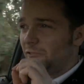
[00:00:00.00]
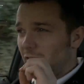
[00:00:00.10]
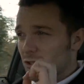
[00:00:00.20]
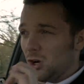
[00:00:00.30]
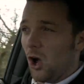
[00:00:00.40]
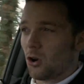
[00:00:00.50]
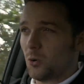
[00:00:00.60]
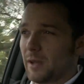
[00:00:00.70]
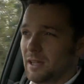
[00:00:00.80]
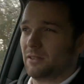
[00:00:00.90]
feels a lot
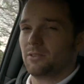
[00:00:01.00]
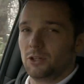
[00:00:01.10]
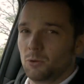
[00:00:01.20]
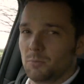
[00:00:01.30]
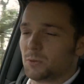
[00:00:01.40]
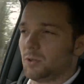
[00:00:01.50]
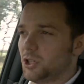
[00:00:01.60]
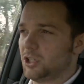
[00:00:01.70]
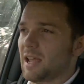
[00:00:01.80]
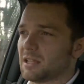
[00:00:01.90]
quicker than the numbers would
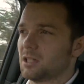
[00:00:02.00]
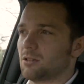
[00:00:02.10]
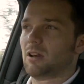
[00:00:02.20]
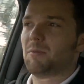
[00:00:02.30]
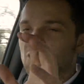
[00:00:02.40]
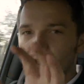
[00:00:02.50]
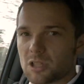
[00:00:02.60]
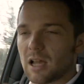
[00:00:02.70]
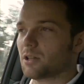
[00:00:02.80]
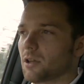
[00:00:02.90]
suggest. So let me
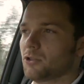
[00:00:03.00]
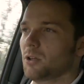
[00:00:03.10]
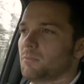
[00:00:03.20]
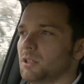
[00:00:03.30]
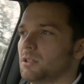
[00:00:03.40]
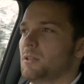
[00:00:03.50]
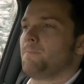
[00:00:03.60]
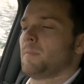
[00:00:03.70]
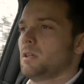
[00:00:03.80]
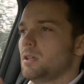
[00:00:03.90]
just tell you those numbers.
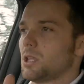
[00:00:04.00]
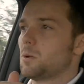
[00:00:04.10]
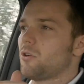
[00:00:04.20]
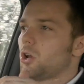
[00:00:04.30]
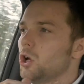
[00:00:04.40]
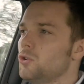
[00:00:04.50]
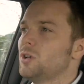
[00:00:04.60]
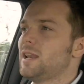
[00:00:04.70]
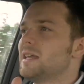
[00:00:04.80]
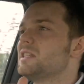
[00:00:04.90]
So we've got
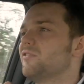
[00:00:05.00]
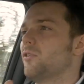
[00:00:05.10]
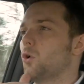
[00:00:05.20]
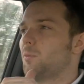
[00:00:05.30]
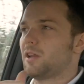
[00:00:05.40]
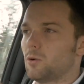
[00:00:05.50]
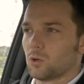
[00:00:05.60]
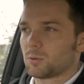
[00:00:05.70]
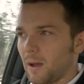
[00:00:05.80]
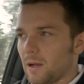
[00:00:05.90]
184 brake
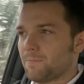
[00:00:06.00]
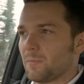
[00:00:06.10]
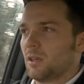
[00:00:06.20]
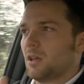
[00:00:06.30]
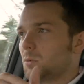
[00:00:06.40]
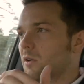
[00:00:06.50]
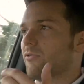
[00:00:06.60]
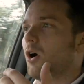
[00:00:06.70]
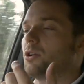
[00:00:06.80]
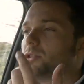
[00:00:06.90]
horsepower,
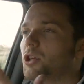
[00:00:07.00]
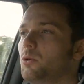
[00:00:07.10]
we've got